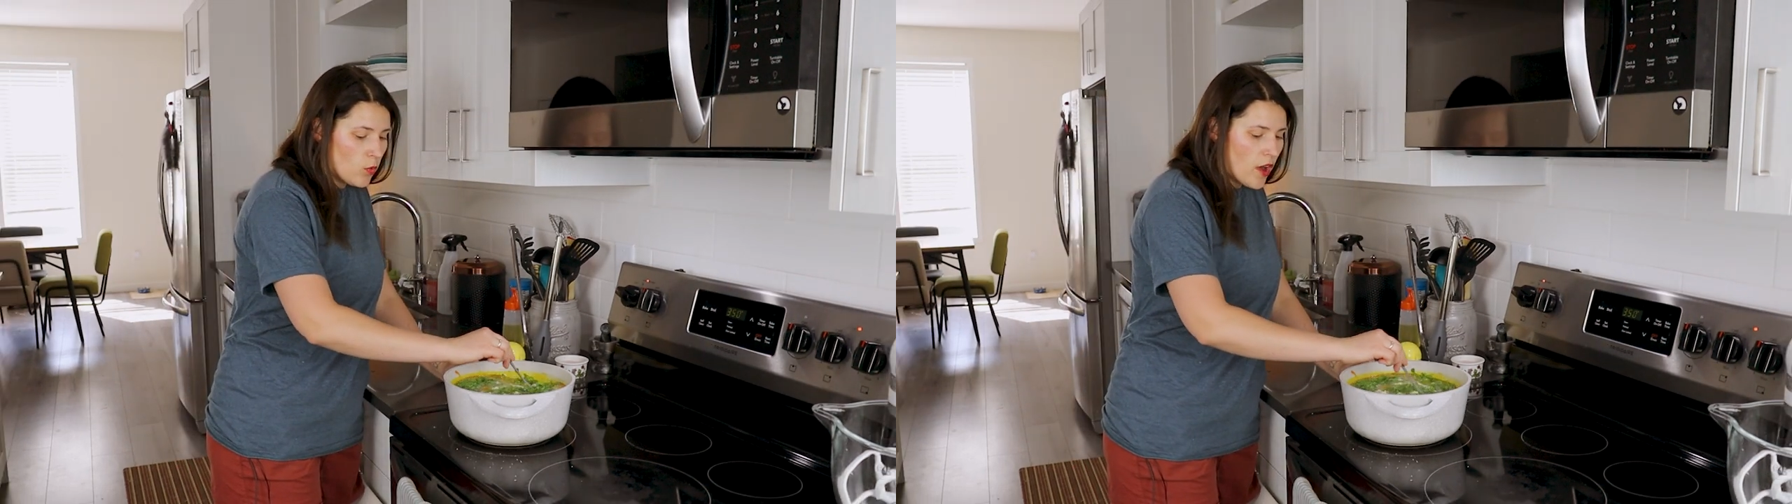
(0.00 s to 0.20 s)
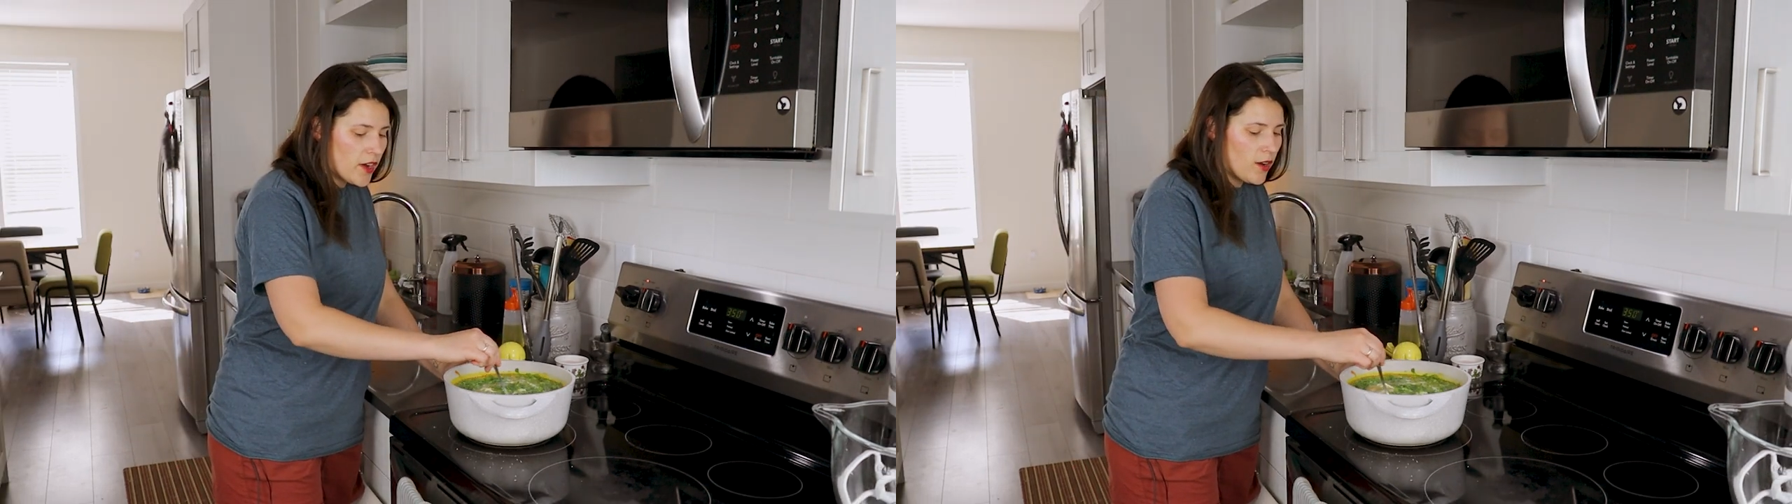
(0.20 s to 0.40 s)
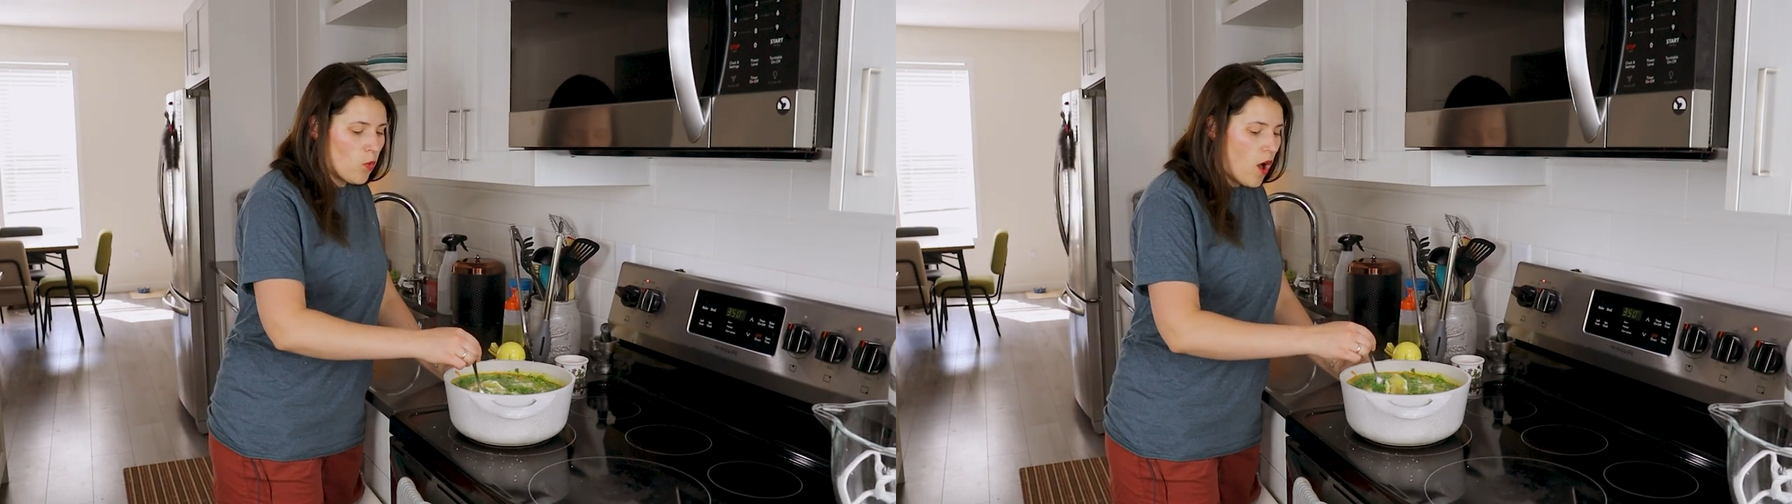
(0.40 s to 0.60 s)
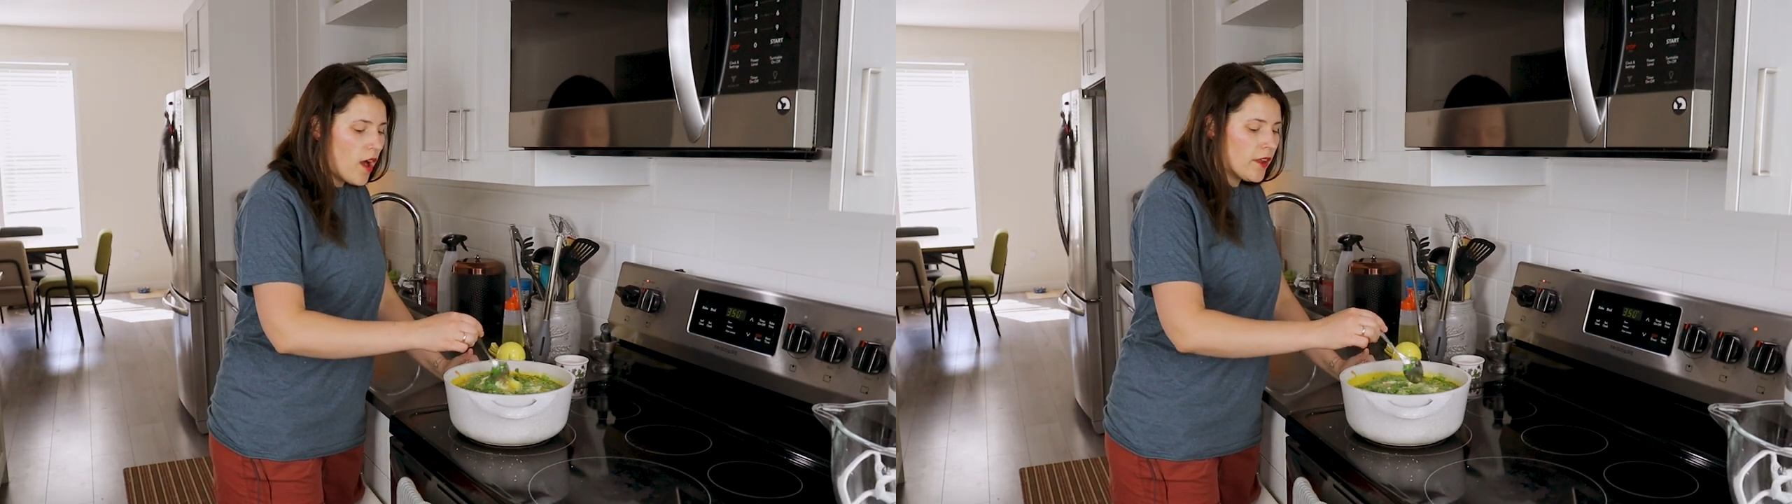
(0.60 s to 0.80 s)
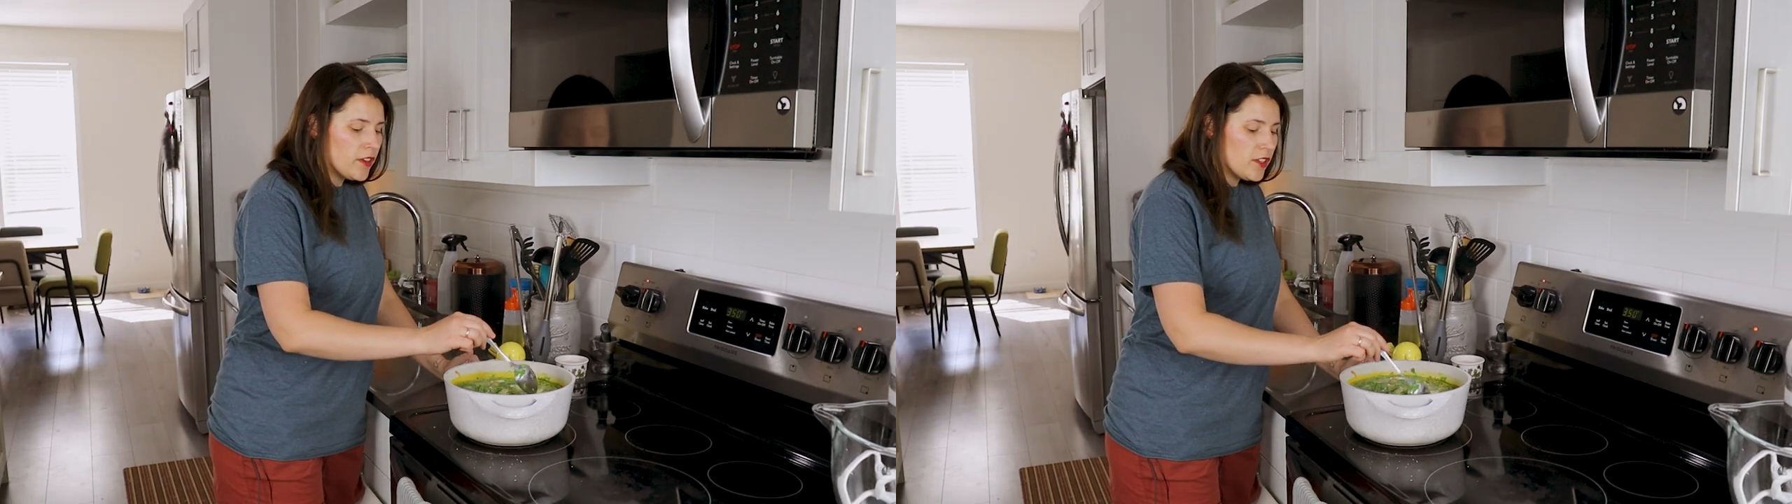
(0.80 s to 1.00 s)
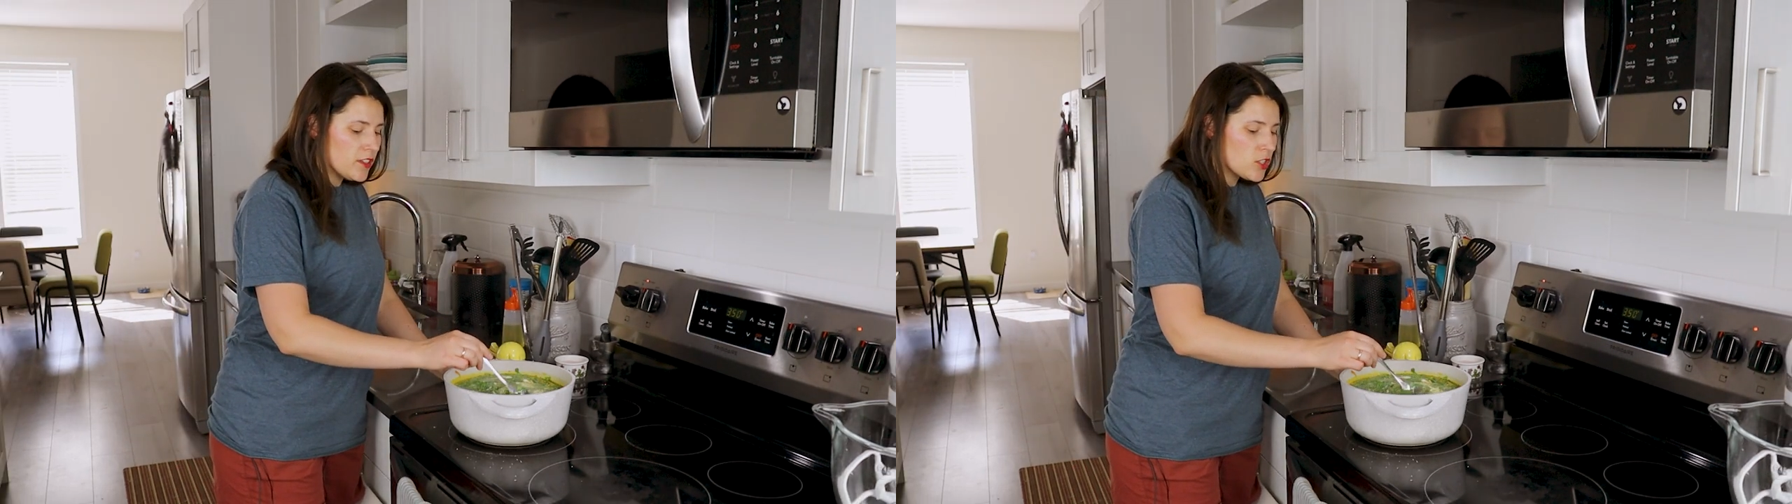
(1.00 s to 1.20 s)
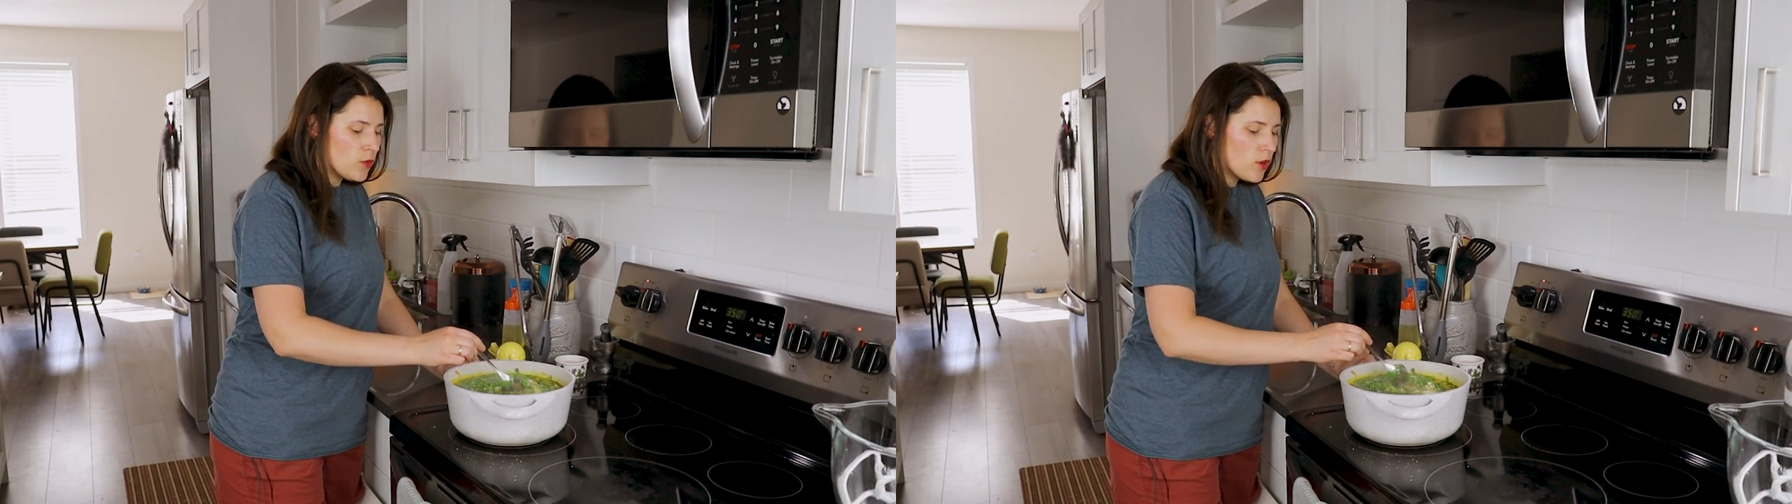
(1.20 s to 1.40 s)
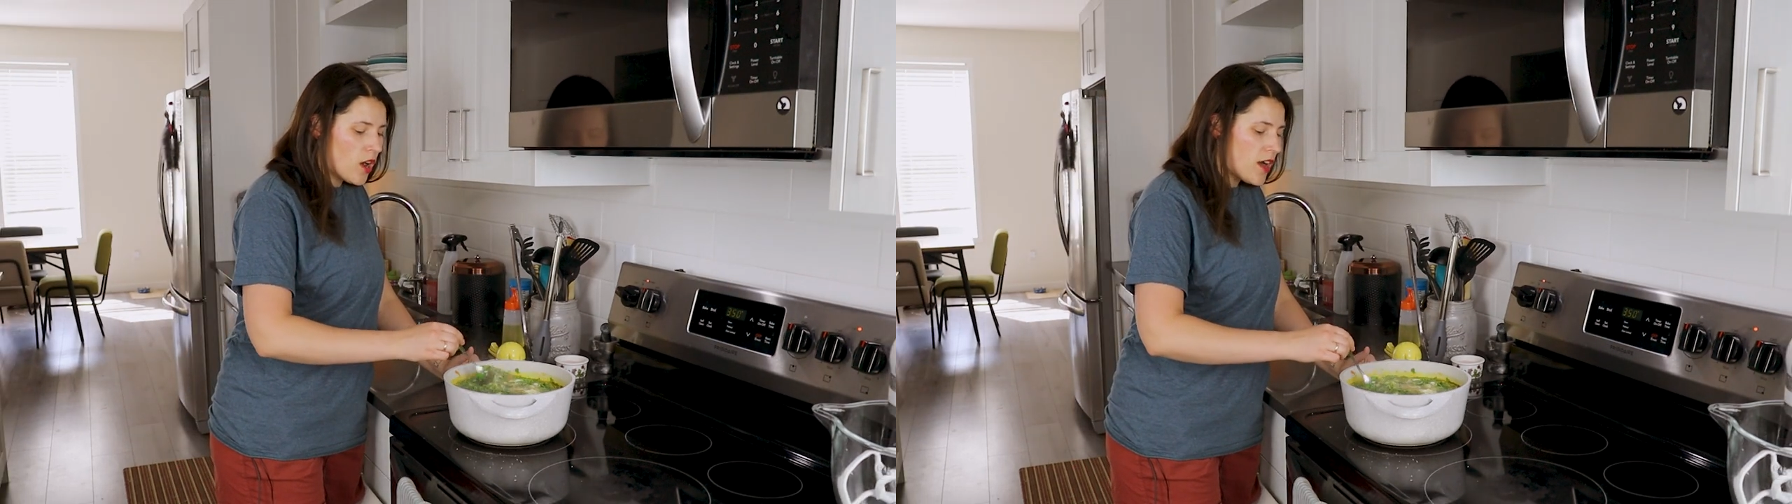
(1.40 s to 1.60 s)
what I want is for